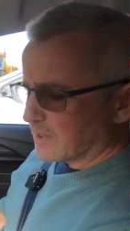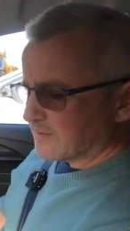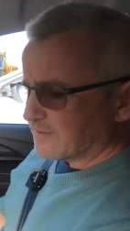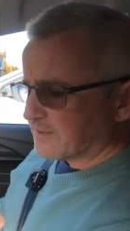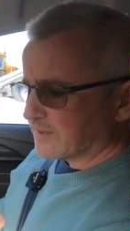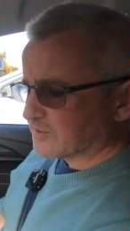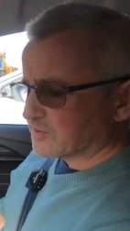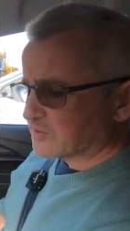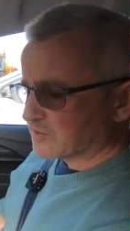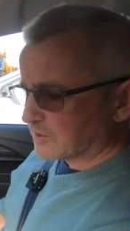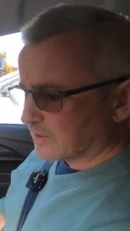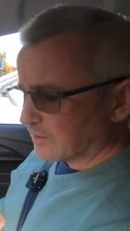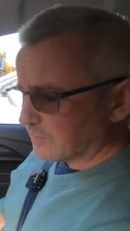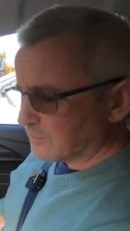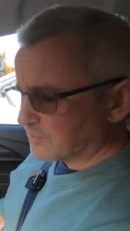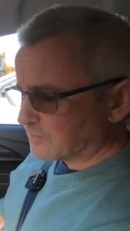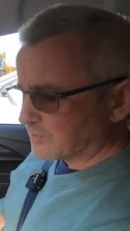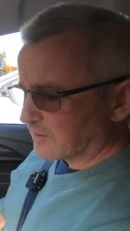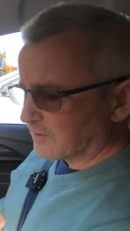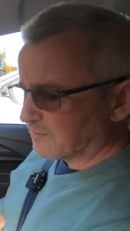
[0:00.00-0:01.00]
The
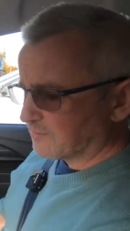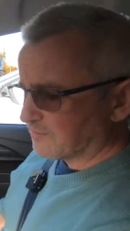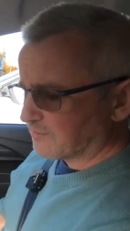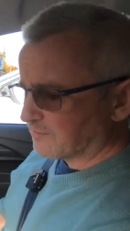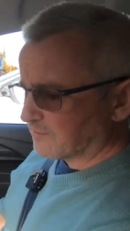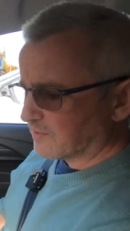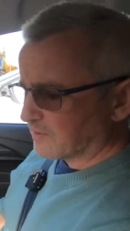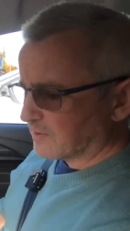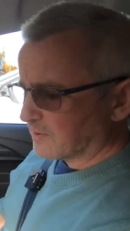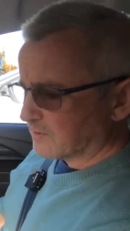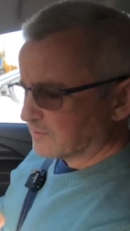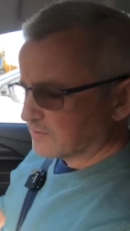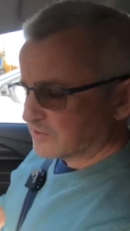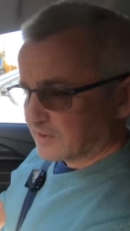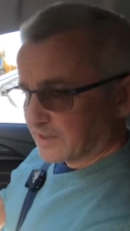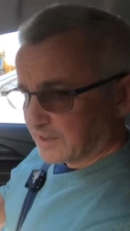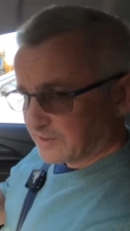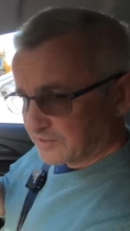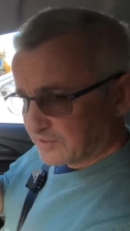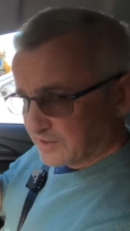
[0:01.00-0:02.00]
exclusive, so
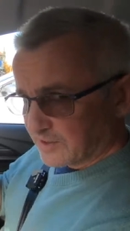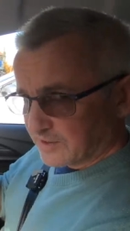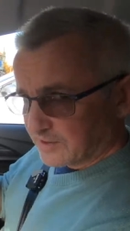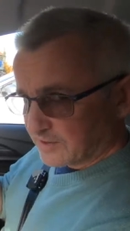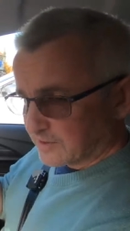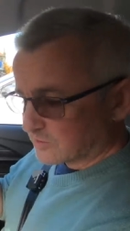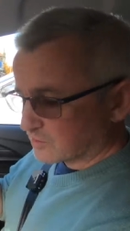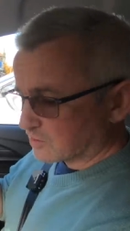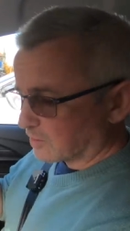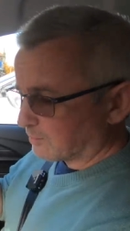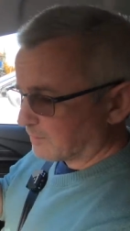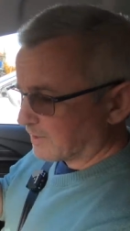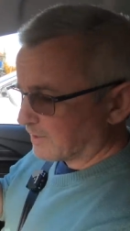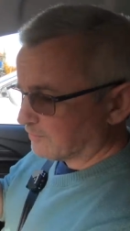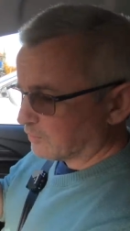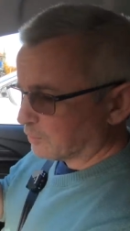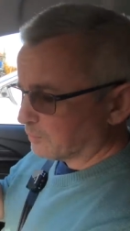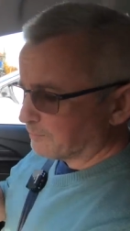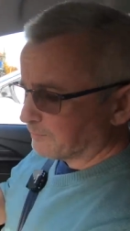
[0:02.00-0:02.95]
that's the, the top level,